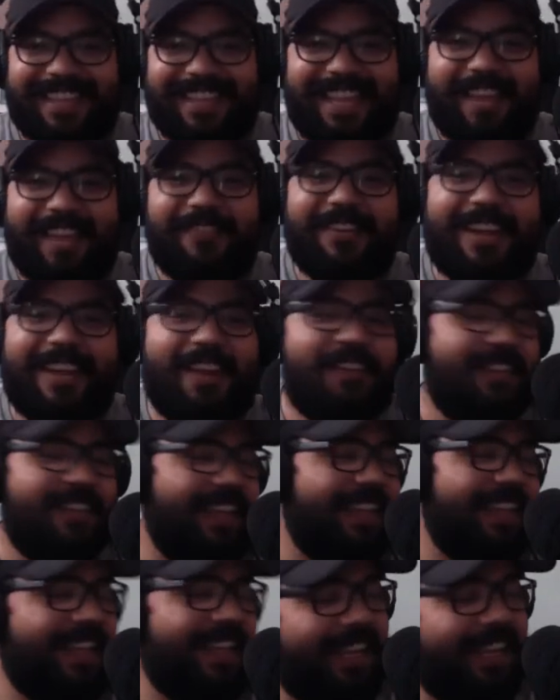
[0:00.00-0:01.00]
every now and
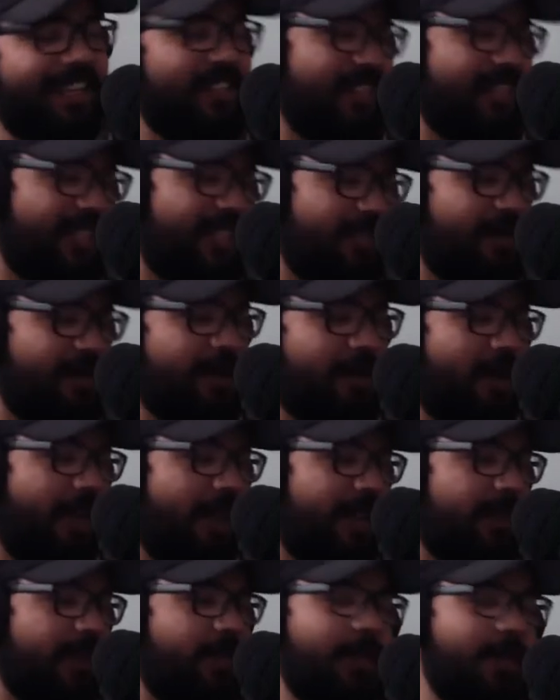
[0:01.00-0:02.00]
then, like I change my
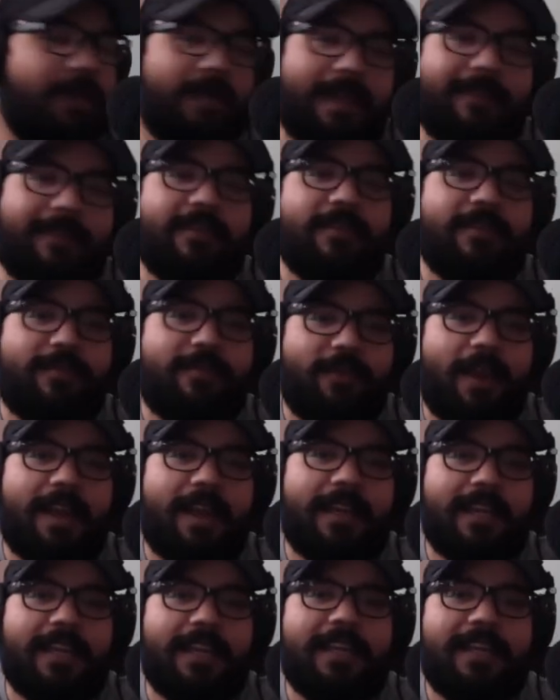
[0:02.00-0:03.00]
wallet, but every
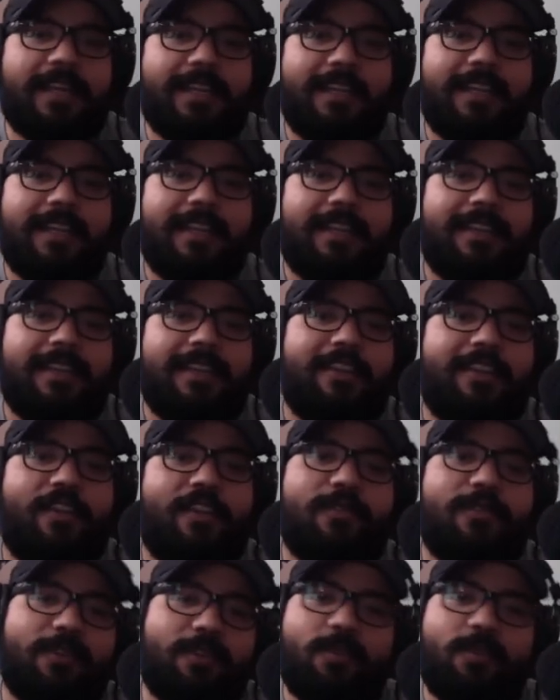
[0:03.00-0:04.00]
Friday,
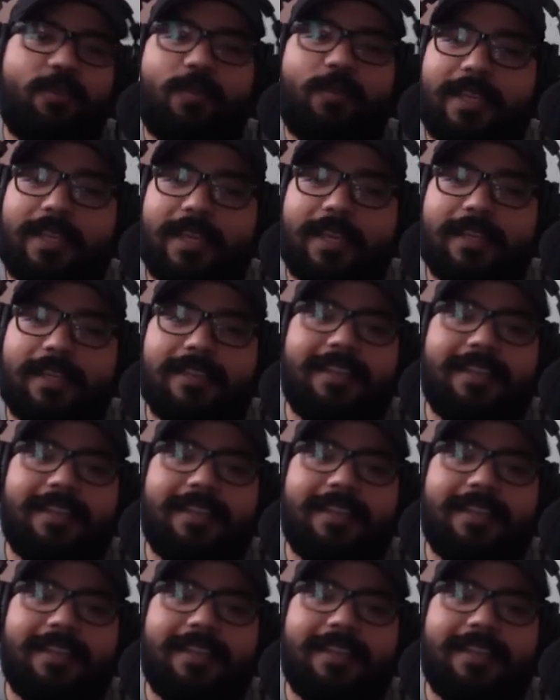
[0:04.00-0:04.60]
for the weekend,